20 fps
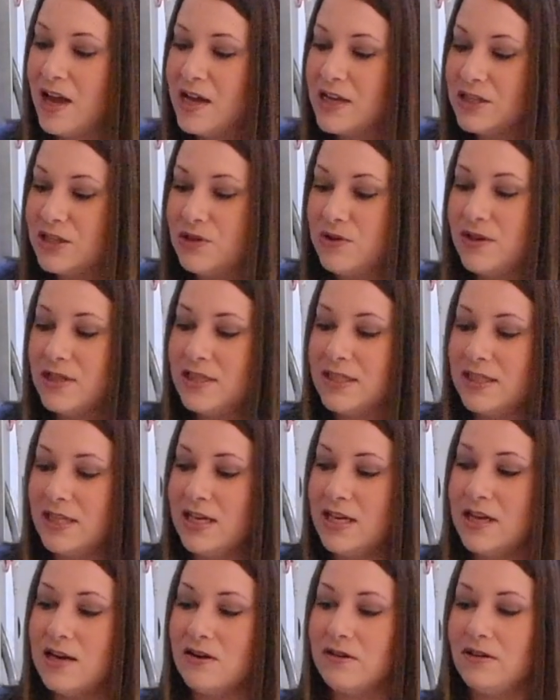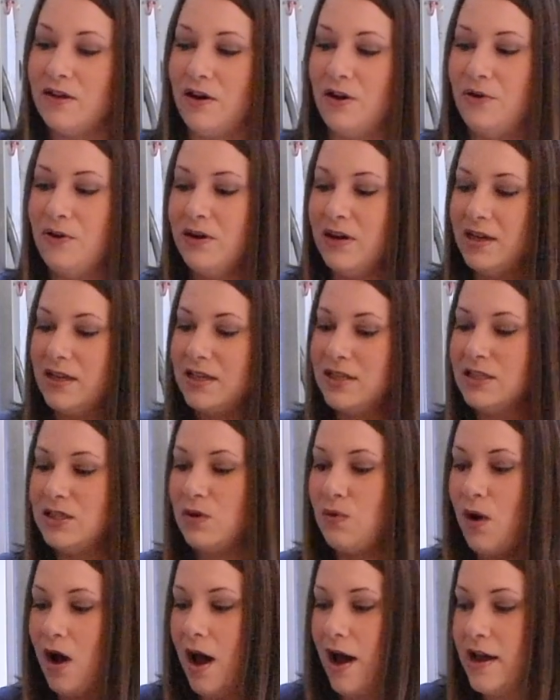So you can see here though,
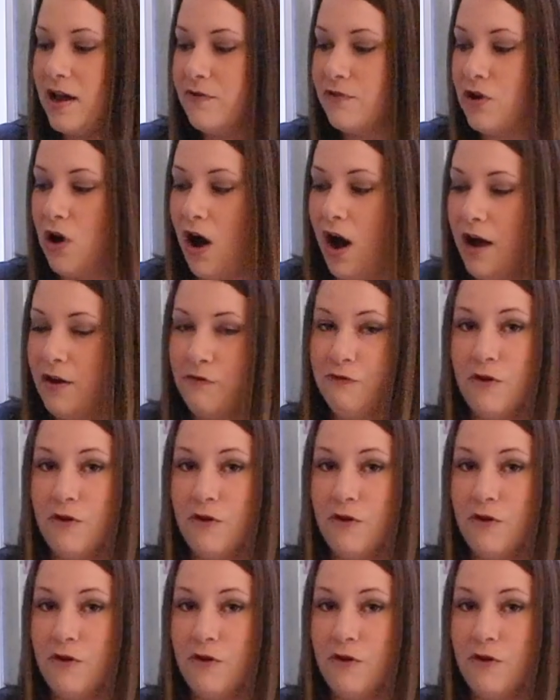so I have got